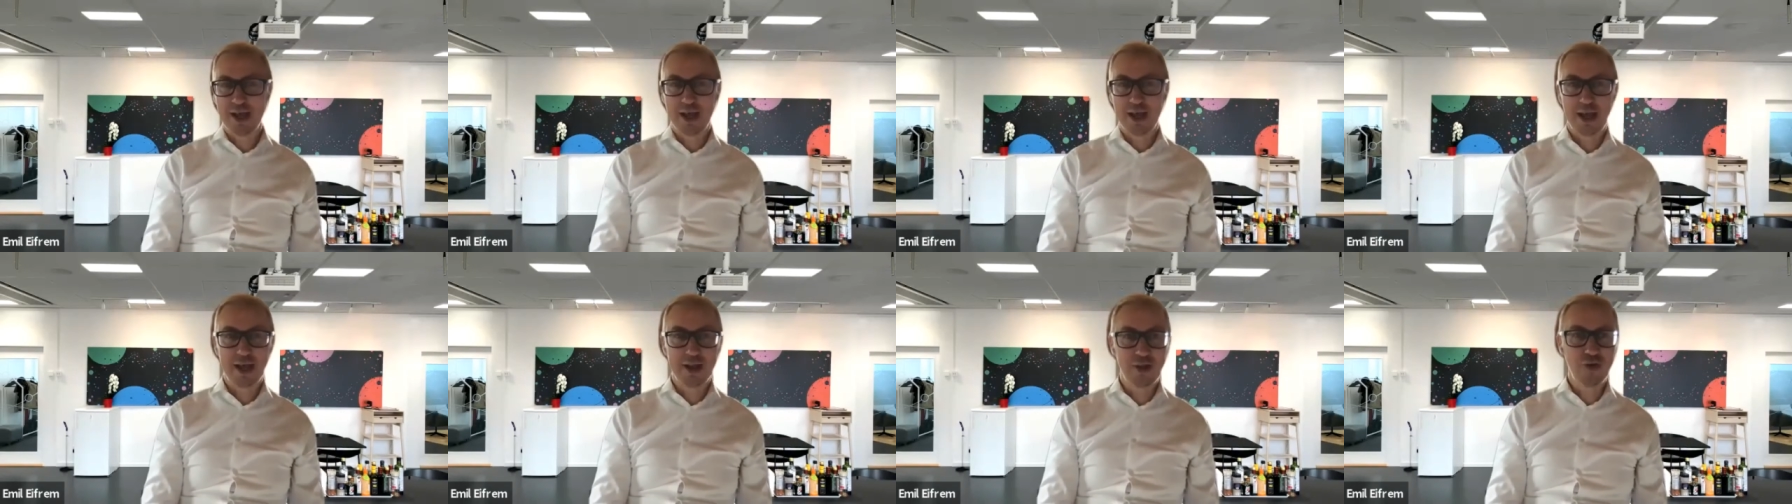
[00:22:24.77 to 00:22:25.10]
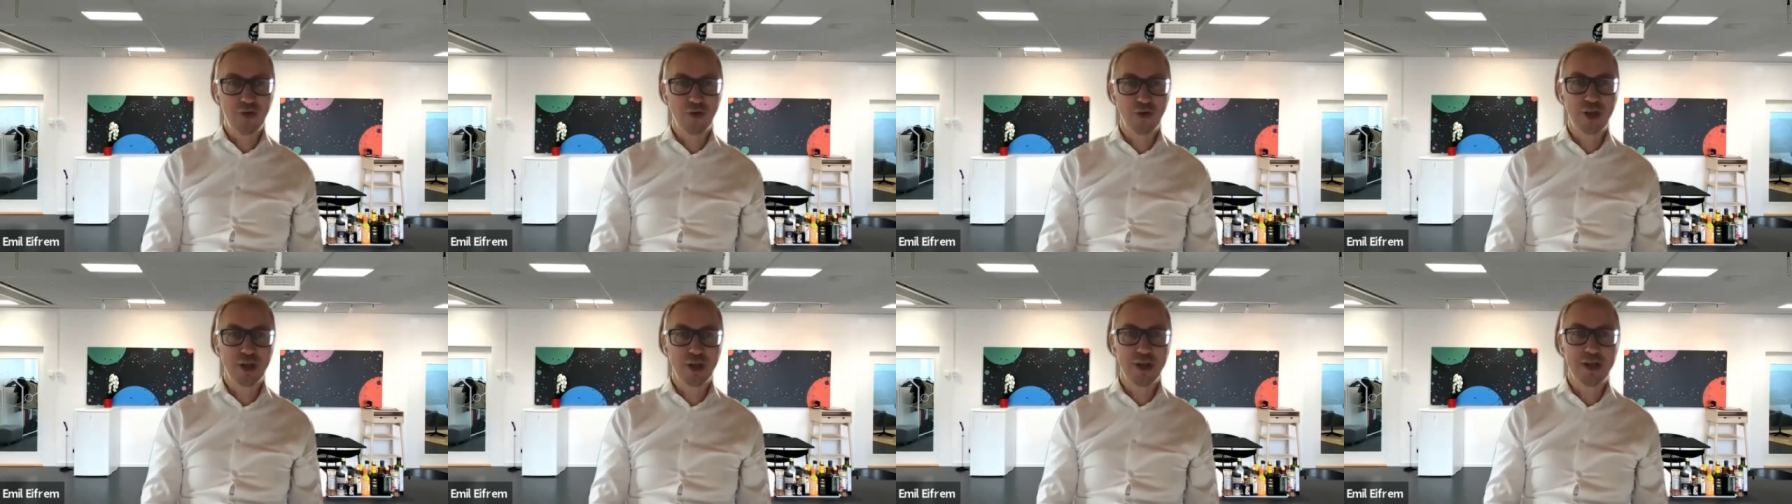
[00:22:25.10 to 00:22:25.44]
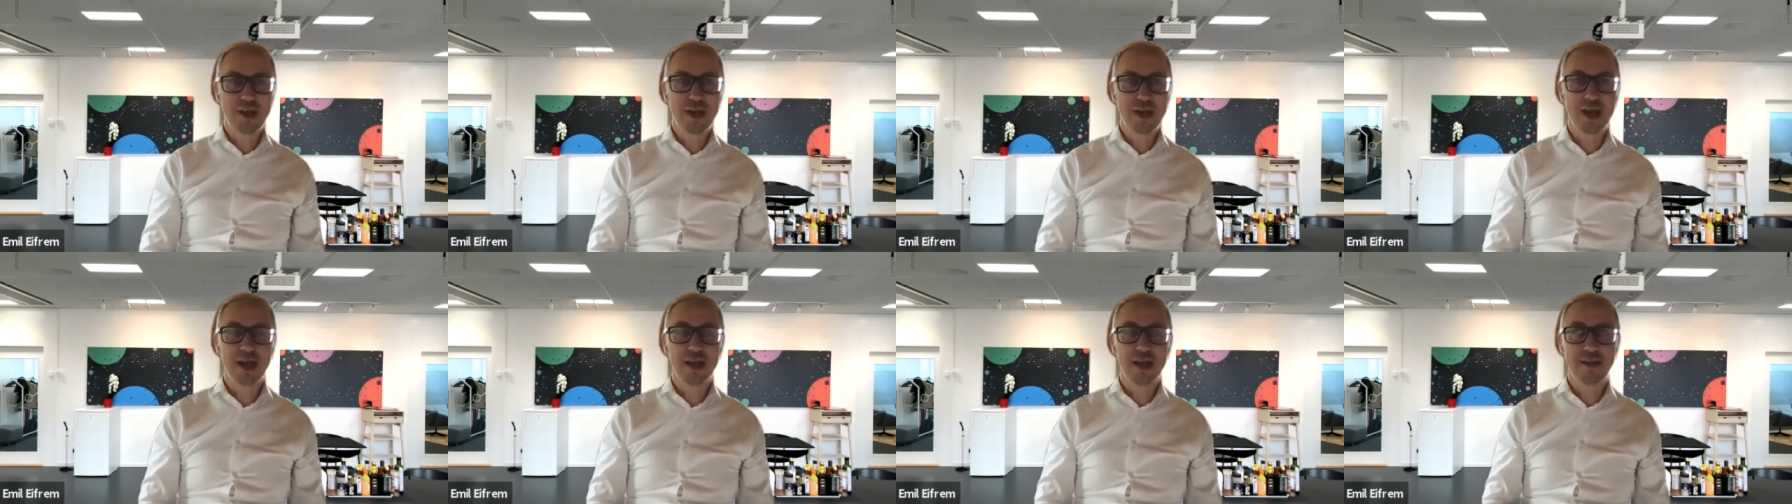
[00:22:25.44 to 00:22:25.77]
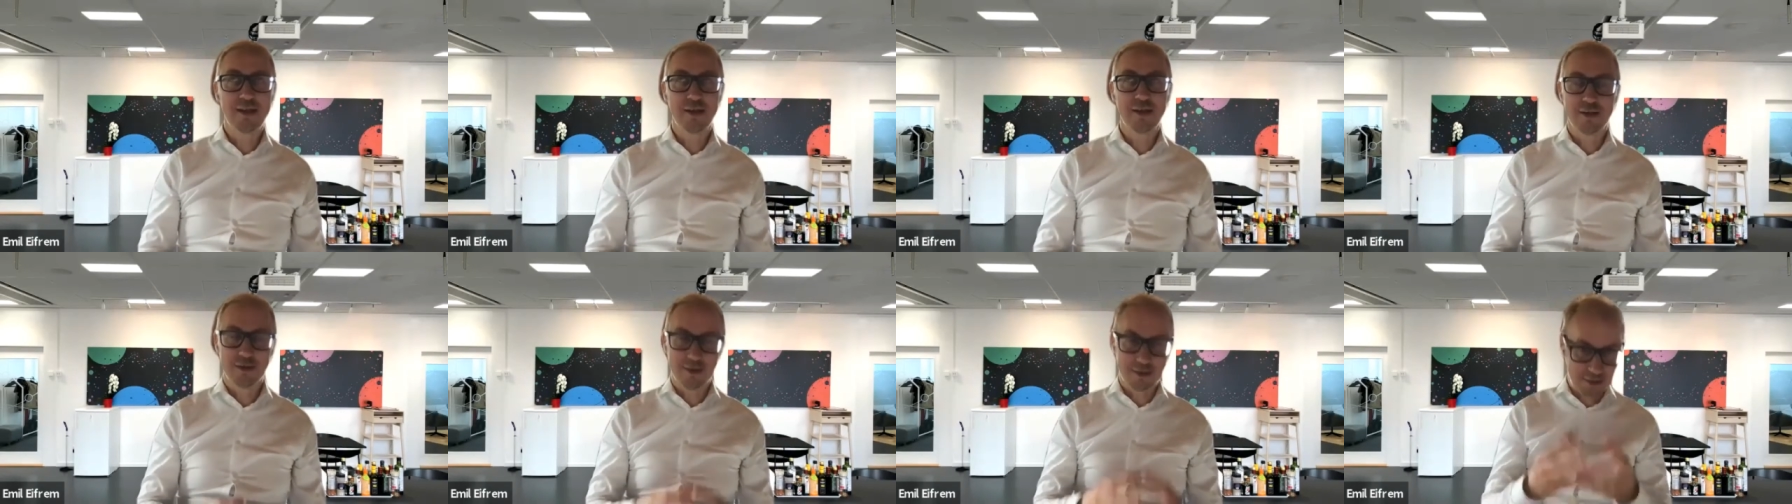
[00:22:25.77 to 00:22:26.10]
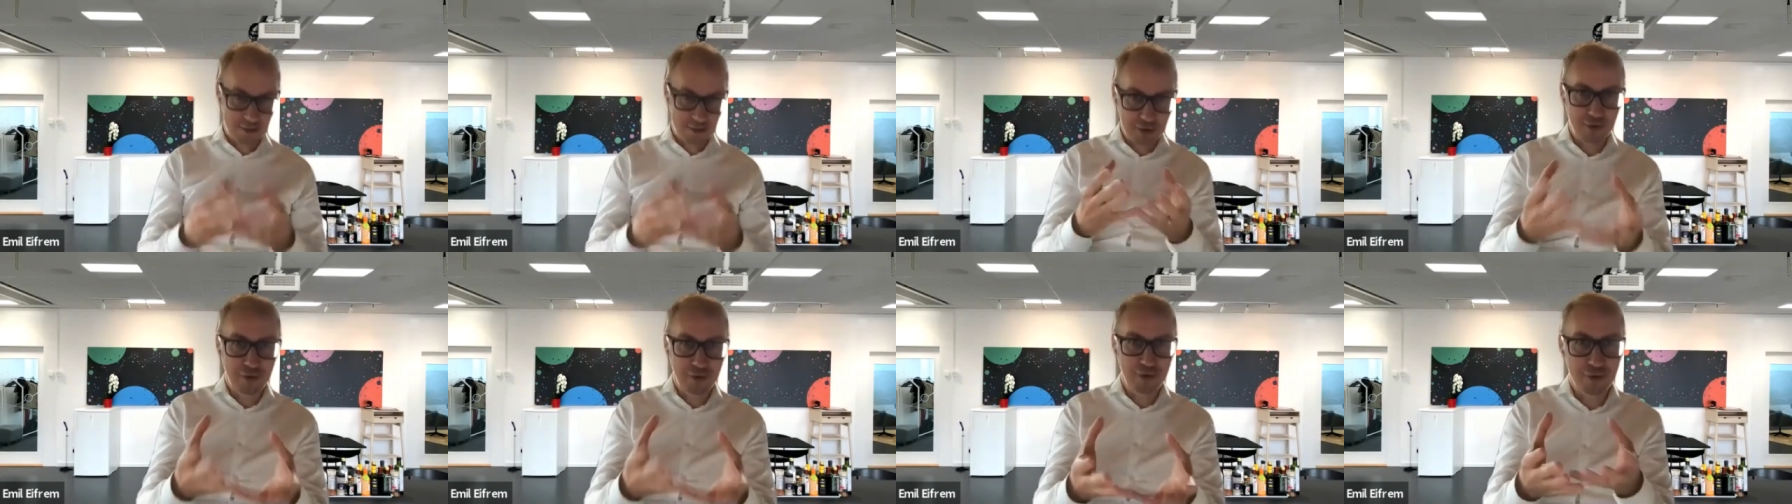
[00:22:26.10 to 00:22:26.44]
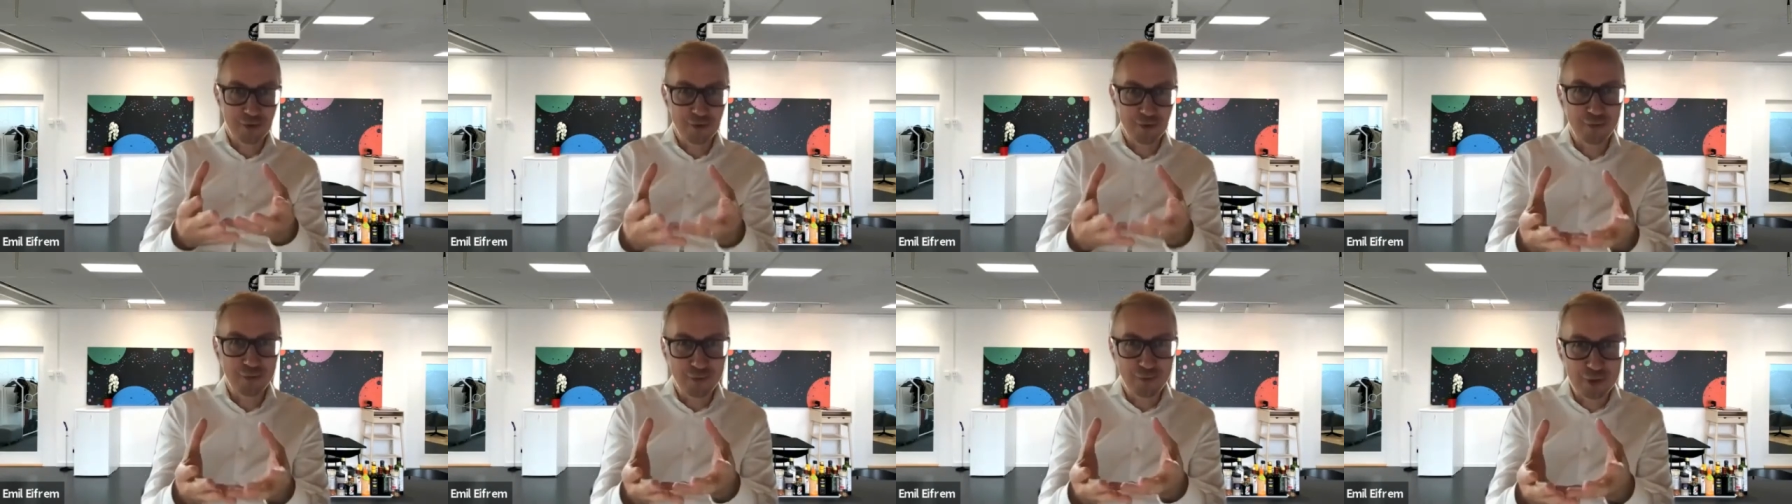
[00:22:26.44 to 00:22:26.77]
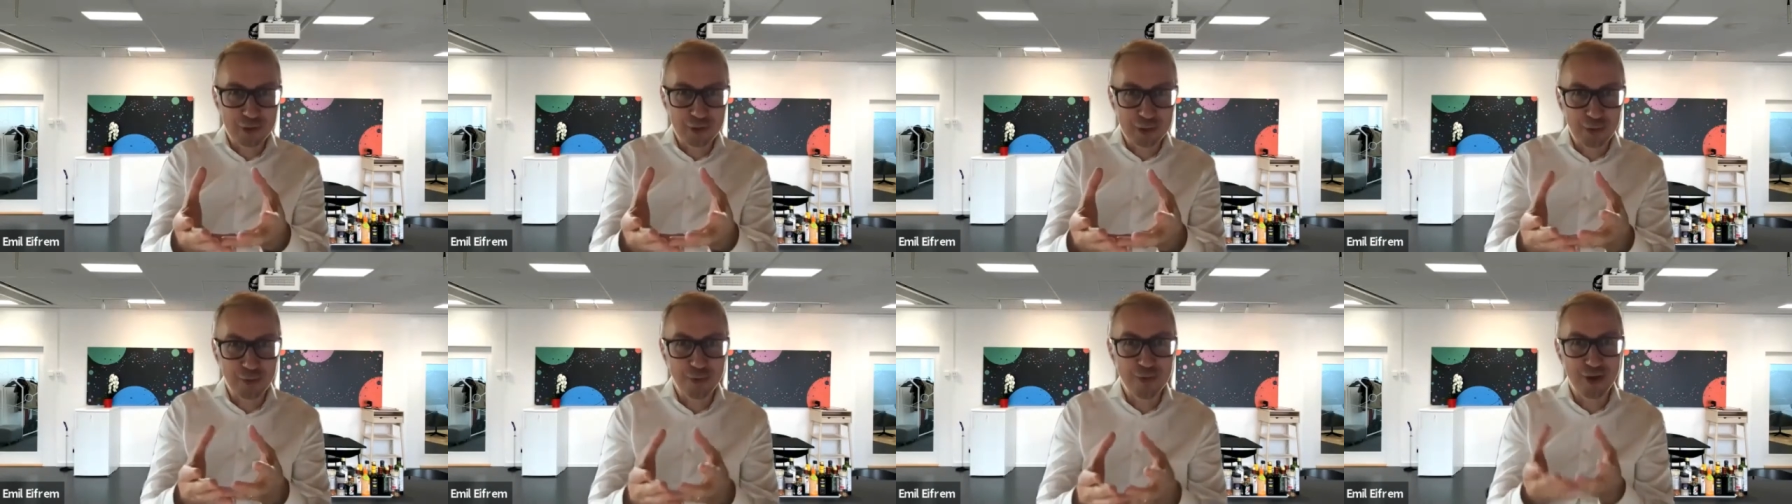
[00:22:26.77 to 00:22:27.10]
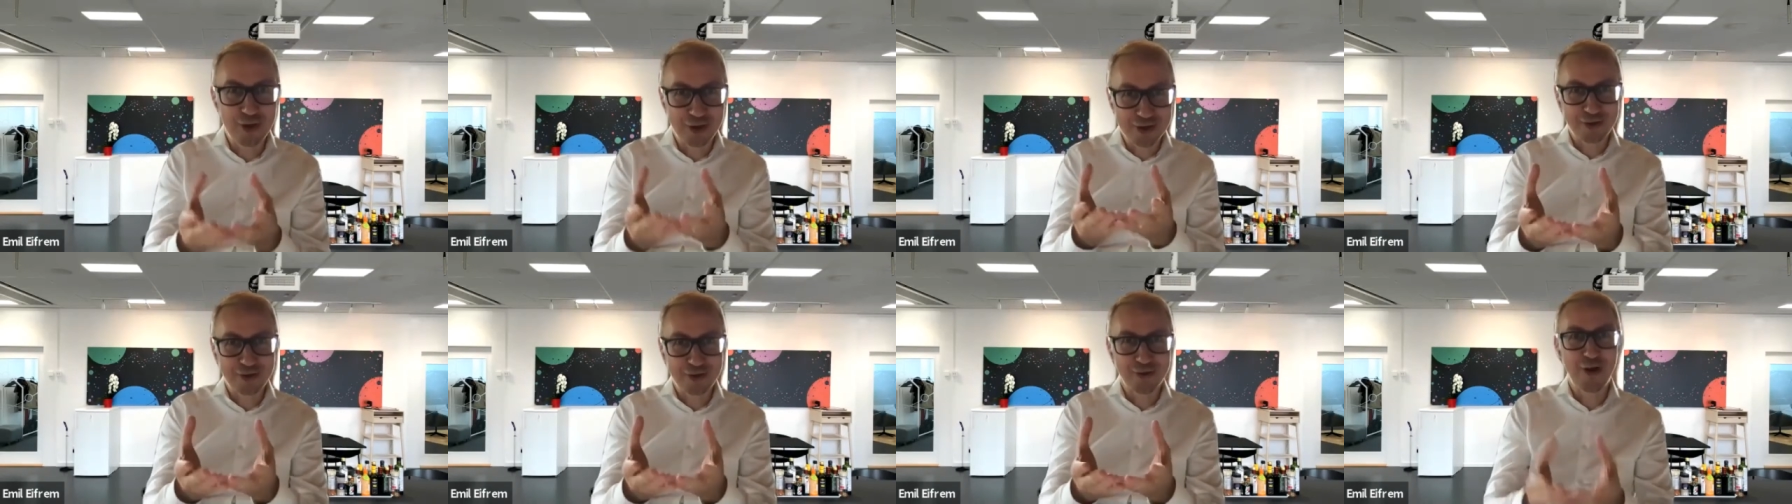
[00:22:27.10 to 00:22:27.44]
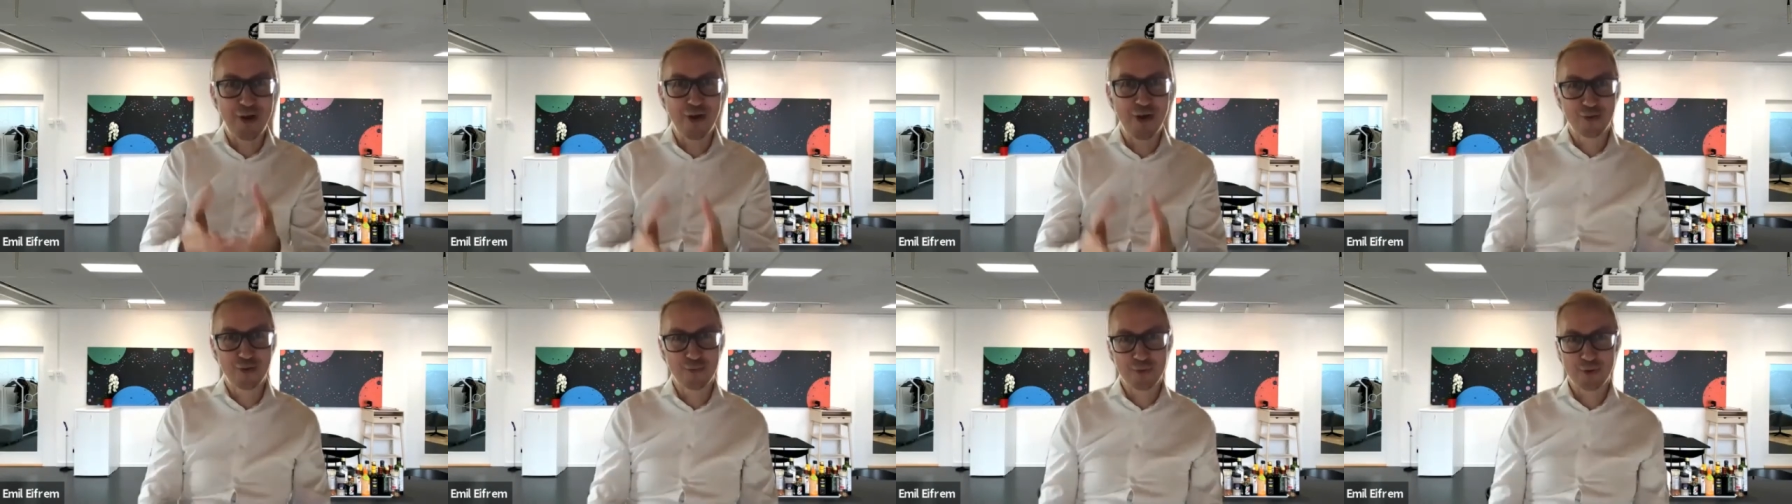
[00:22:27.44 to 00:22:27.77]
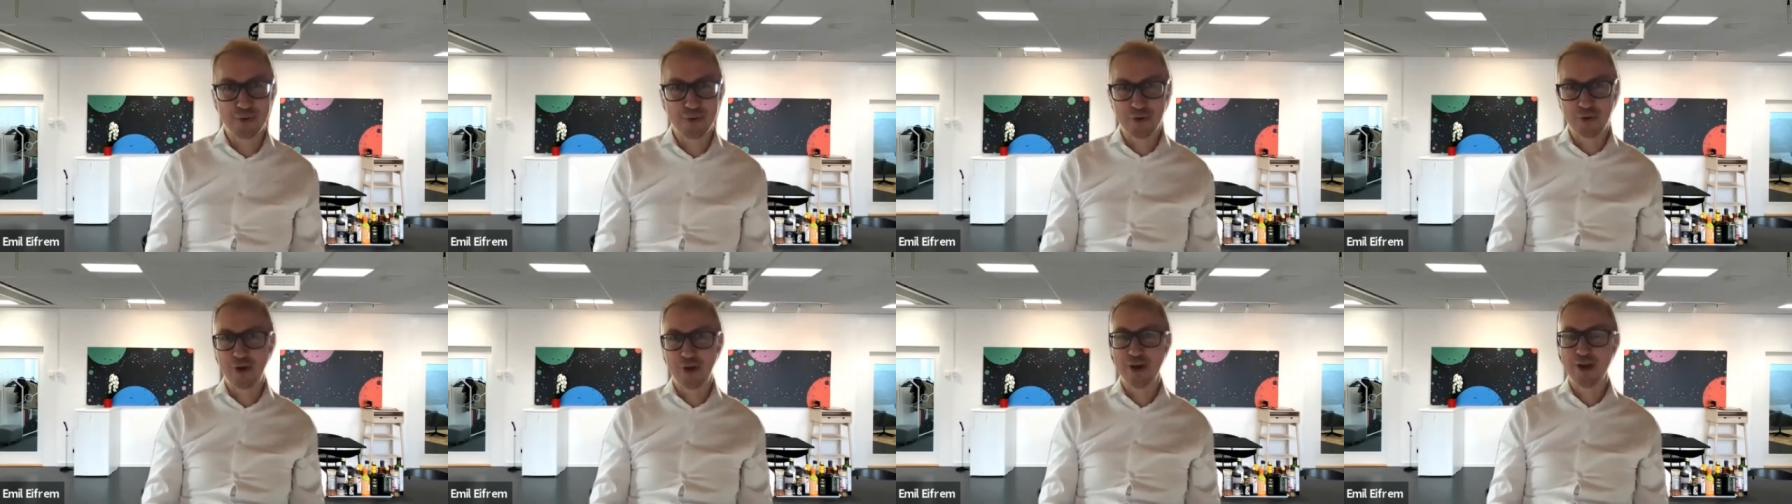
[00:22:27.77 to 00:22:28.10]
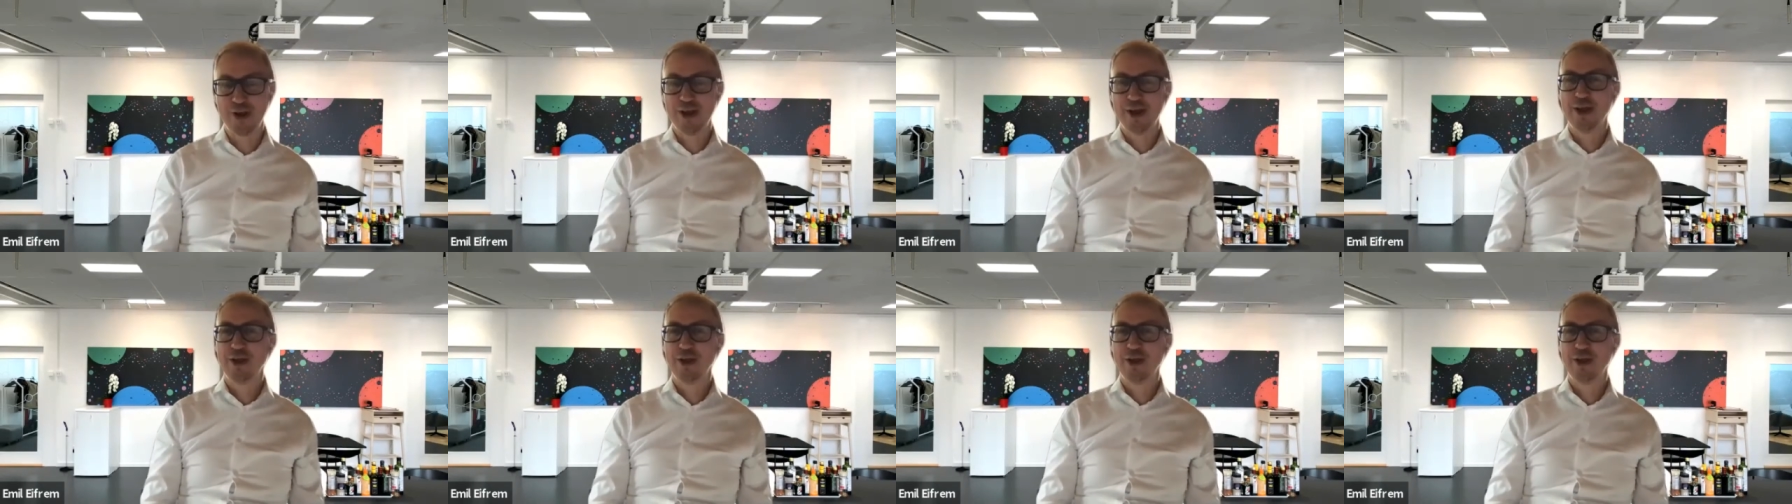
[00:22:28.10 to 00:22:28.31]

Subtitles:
And you're going to get, dear fellow younger entrepreneur,